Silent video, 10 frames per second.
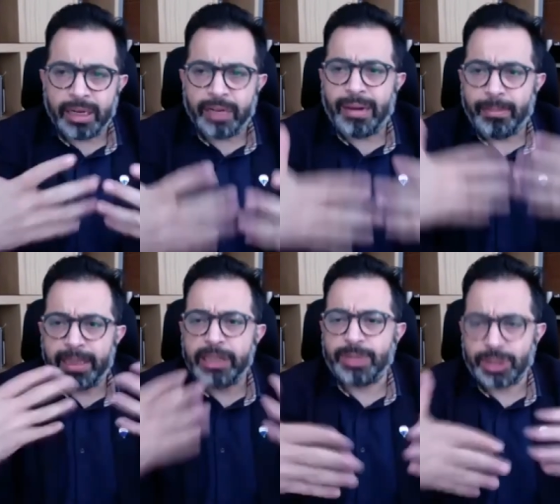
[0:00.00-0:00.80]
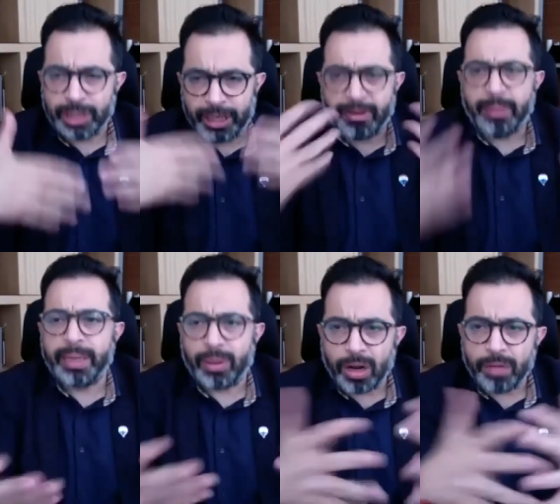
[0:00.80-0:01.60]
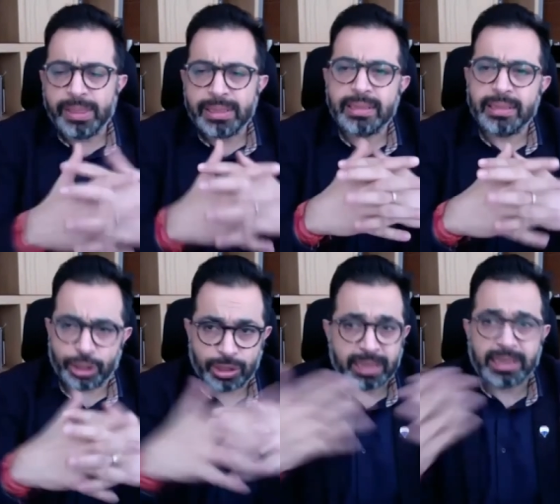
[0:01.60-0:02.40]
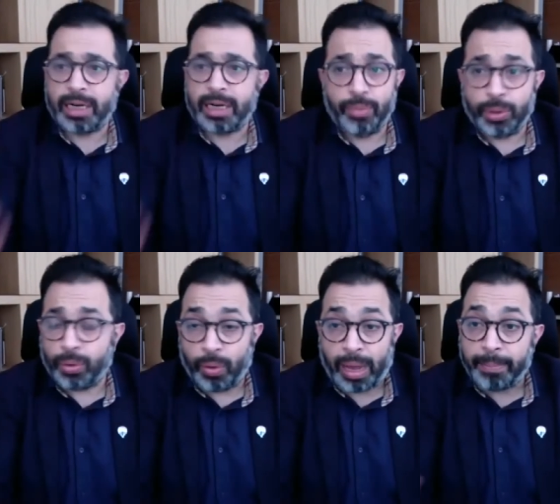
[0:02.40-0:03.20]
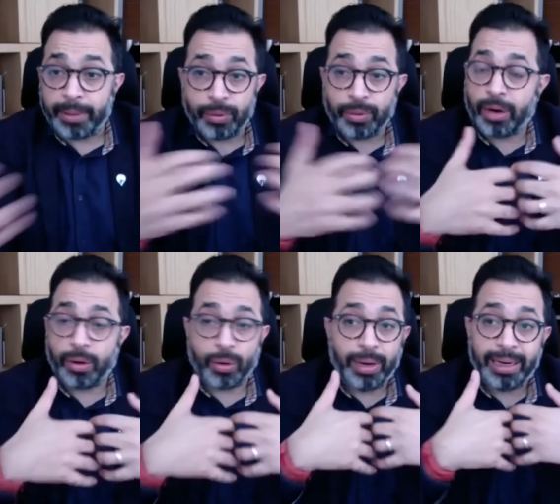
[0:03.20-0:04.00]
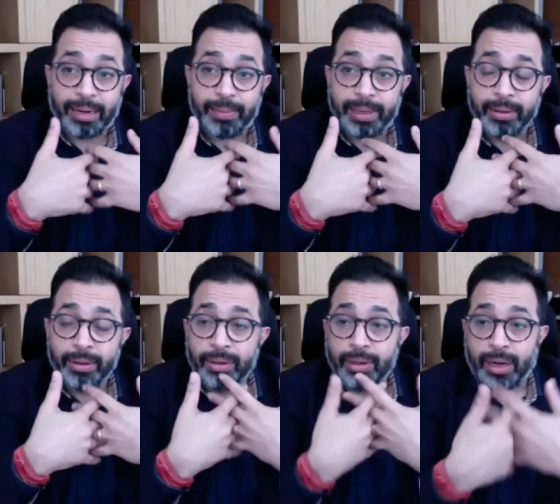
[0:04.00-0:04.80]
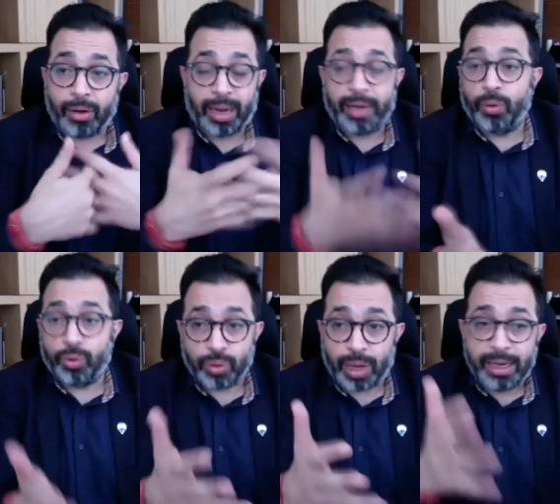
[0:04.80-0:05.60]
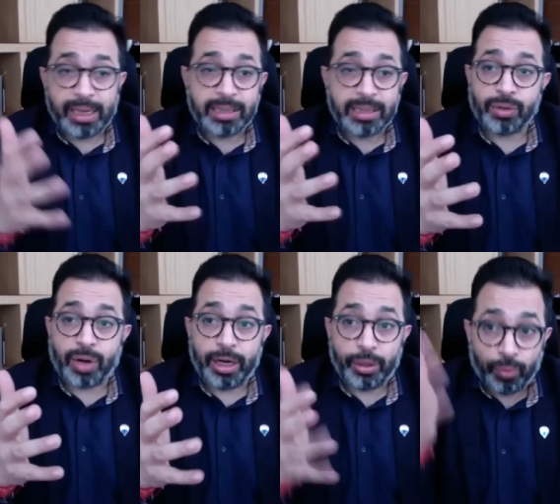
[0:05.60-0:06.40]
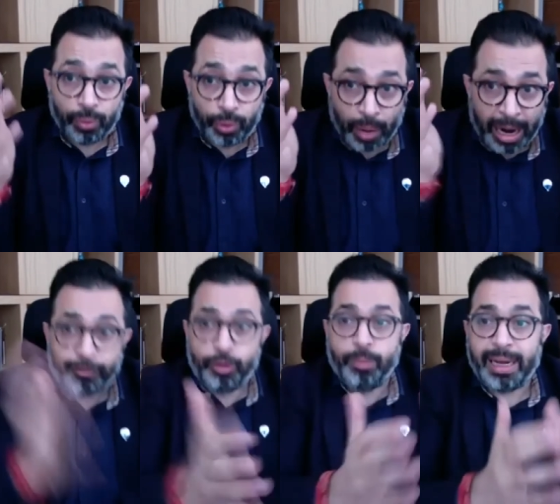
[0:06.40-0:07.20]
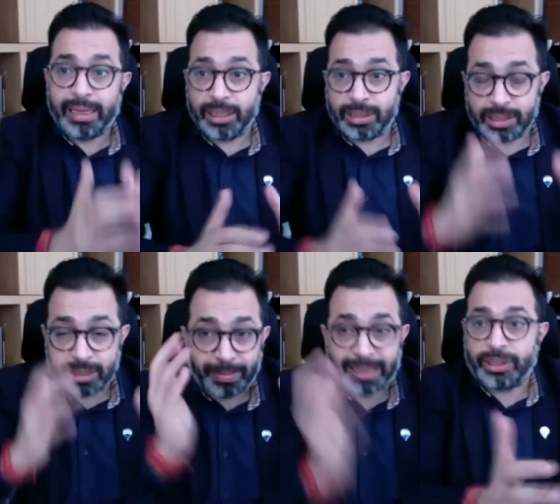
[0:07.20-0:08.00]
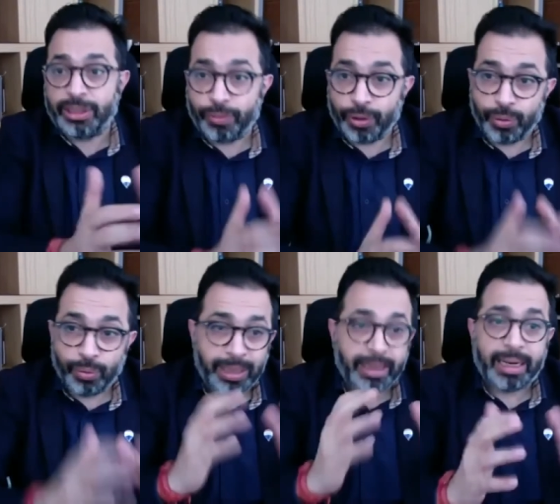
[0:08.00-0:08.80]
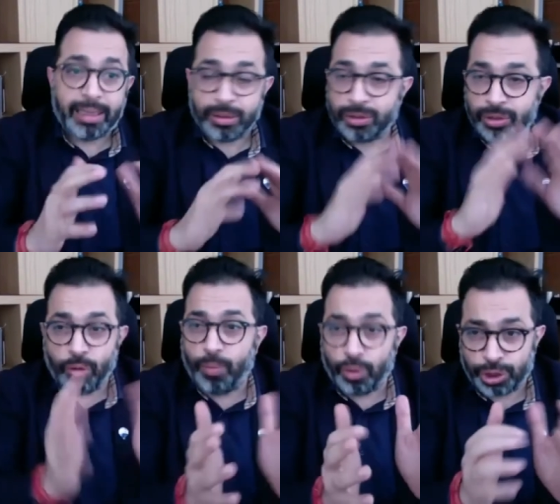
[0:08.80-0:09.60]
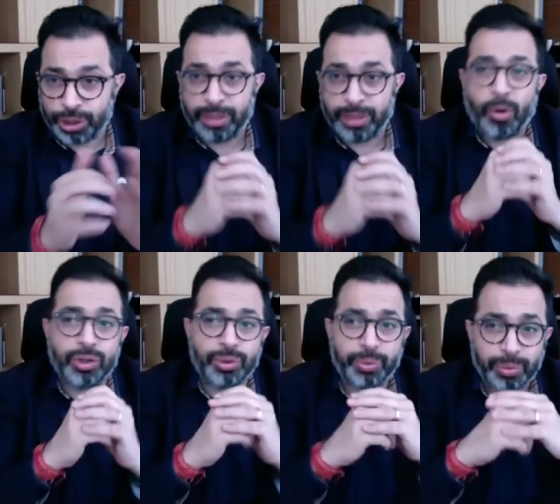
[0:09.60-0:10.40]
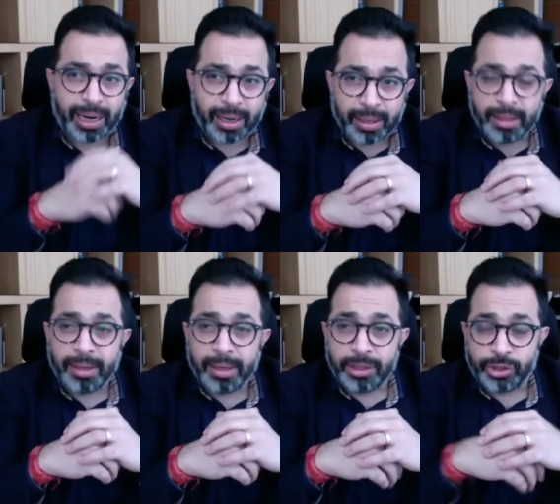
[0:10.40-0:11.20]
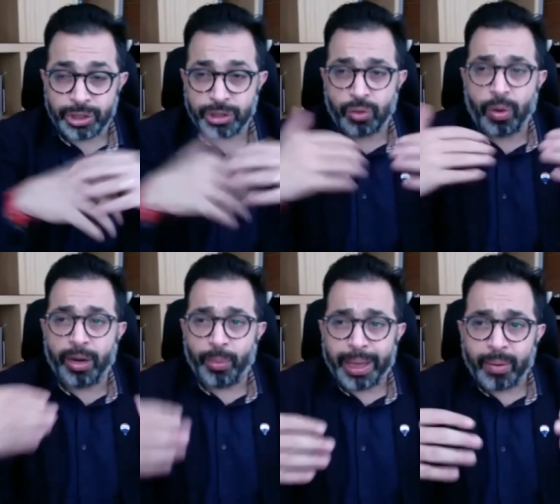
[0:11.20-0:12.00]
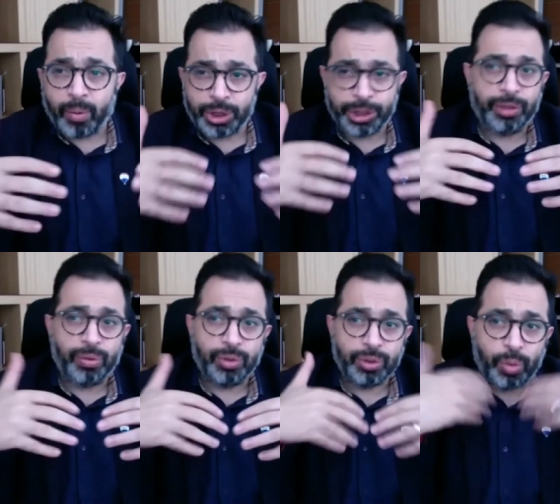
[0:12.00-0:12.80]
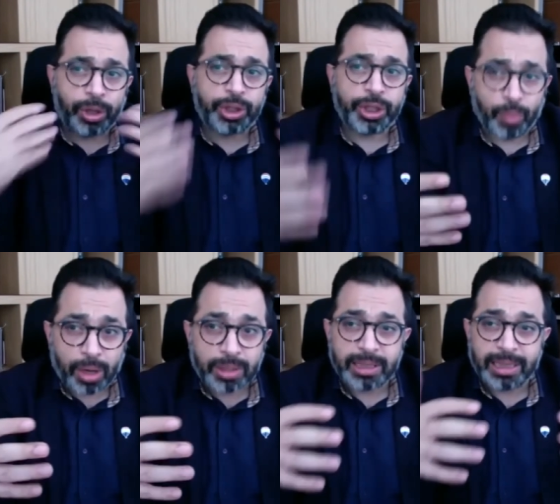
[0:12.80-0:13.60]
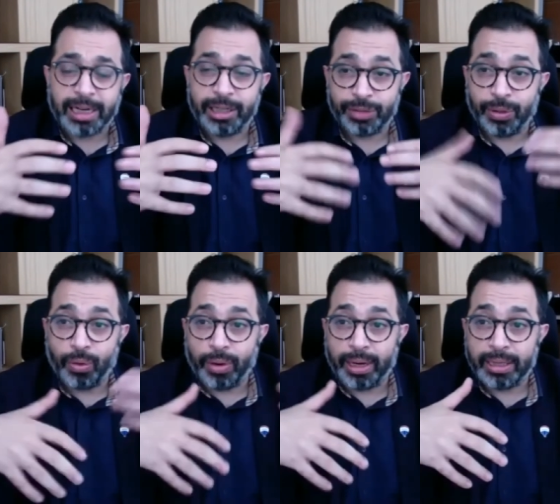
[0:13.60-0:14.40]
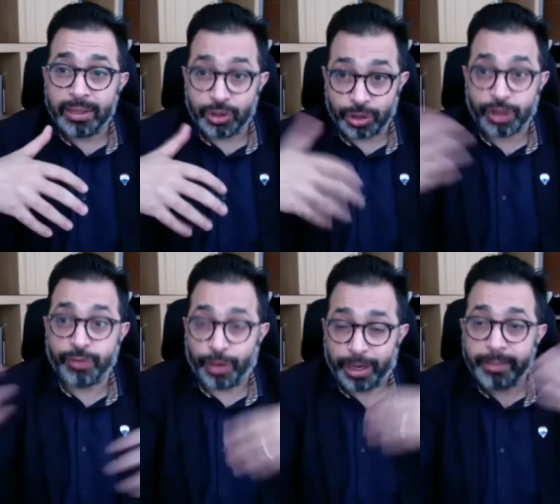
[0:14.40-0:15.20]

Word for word: developing especially developed economies this is exactly what is going to happen you cannot go and tell me or i go to sonali and say sonali you, you have to buy this this is the best thing for you and Daddy. no more she wants to do that she's quite aware what she knows what she wants and then she will go and search for it